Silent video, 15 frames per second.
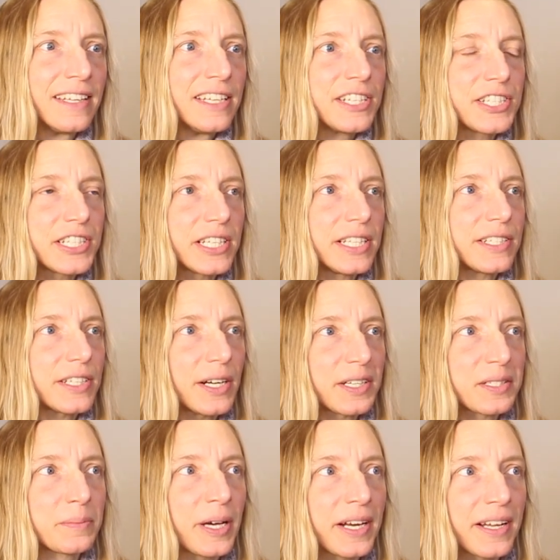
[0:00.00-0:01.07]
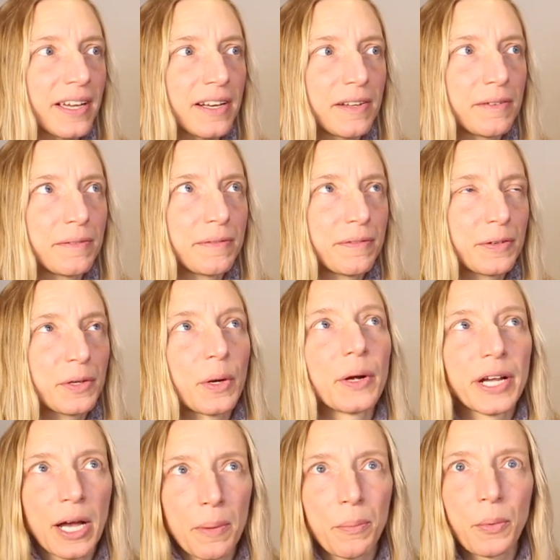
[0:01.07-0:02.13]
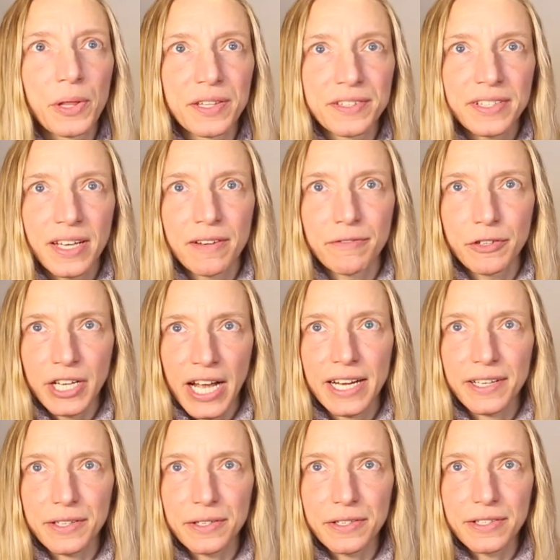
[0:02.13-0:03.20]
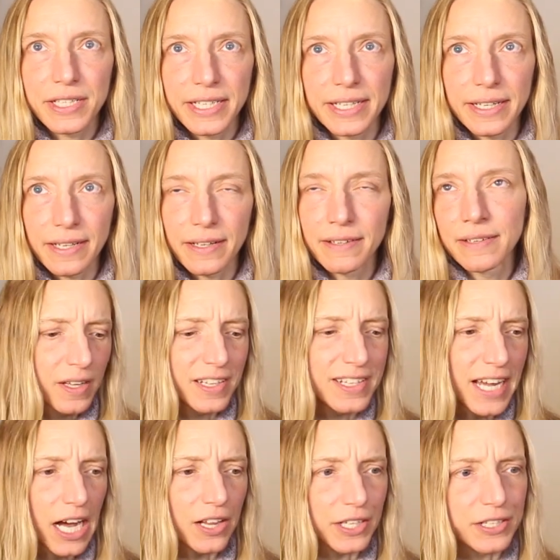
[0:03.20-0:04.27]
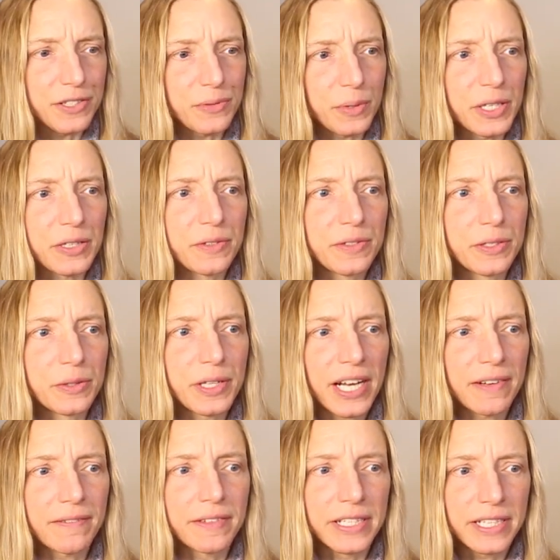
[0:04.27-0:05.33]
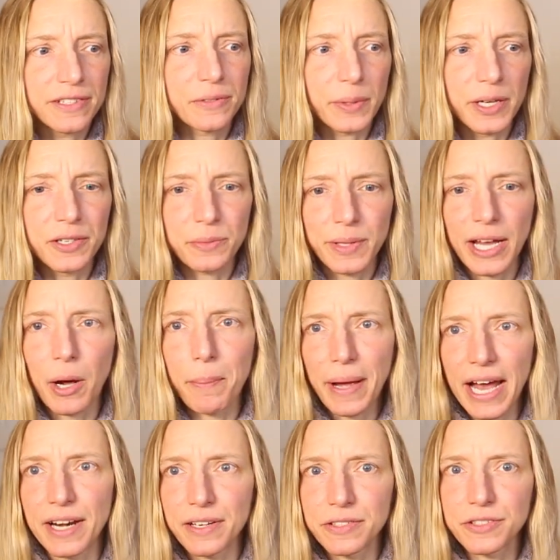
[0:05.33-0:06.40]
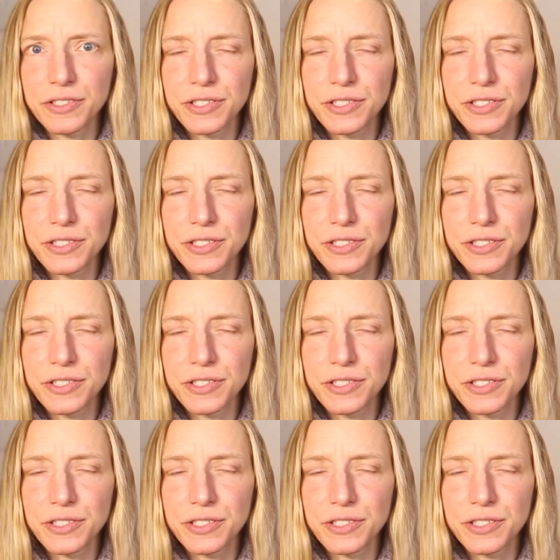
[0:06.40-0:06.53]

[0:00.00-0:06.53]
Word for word: she talks about a kind of growing up with this kind of vernacular knitting knowledge, where you you kind of knit sweaters without patterns.